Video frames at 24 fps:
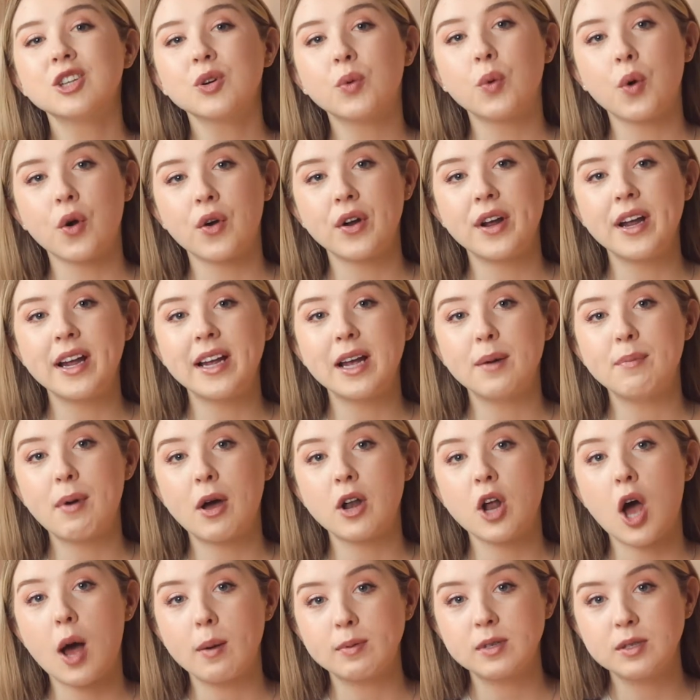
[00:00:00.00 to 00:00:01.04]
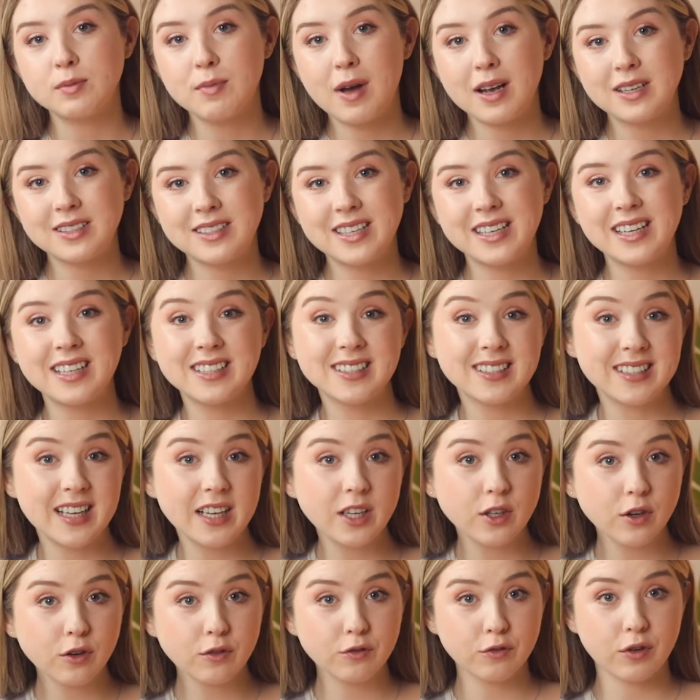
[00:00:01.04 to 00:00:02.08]
to worrying about optimizing a
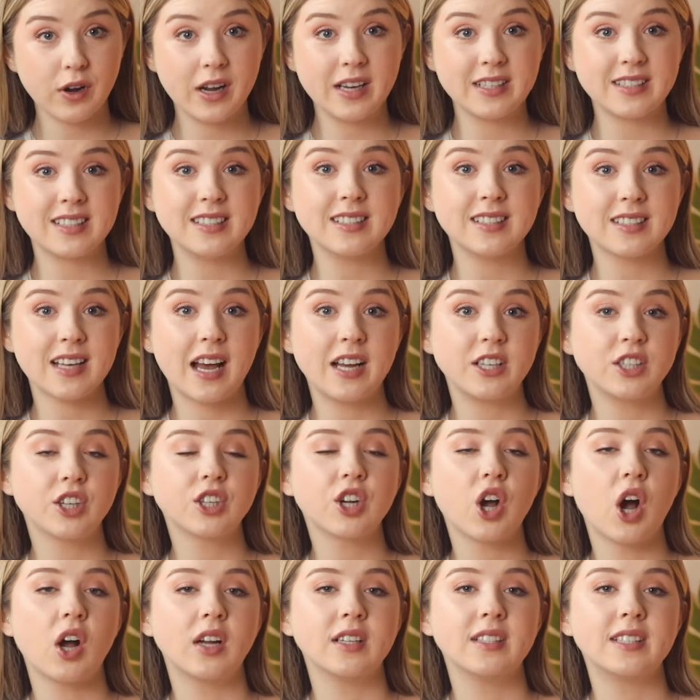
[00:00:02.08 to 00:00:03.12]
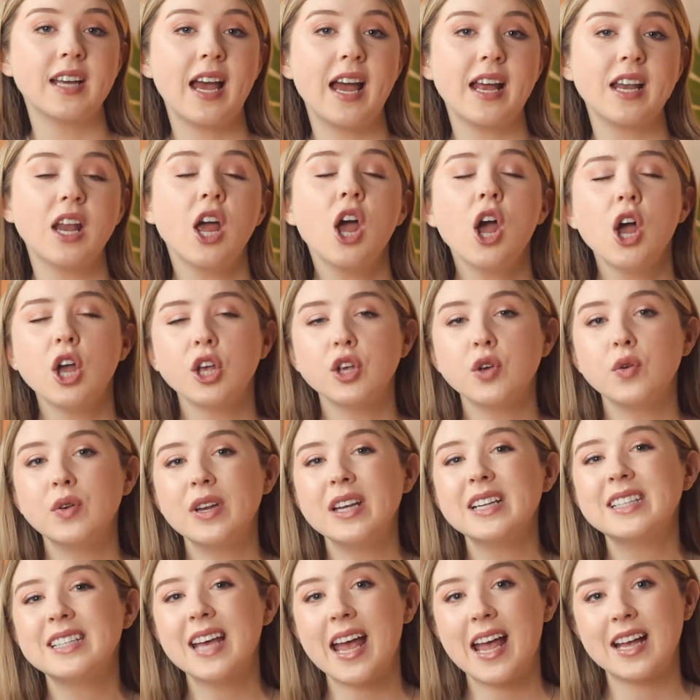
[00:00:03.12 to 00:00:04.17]
single phrase inside your content, you
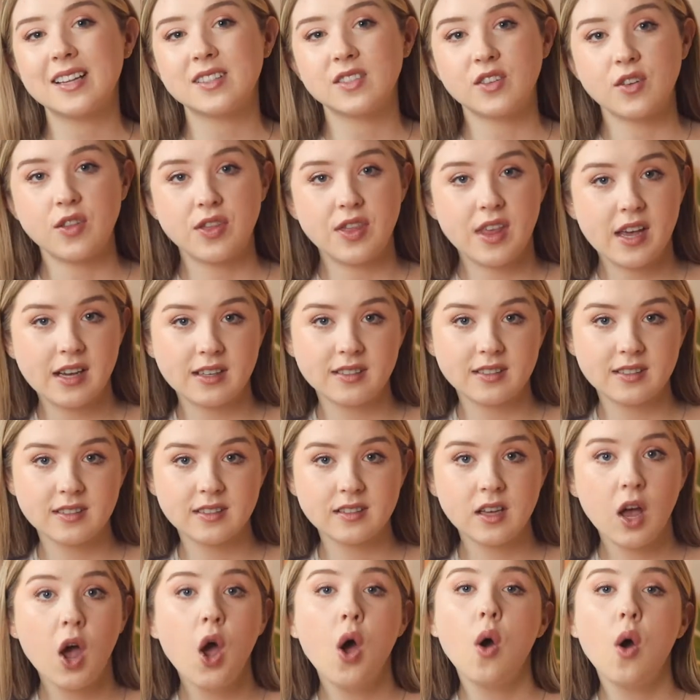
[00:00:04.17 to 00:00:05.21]
need to answer this.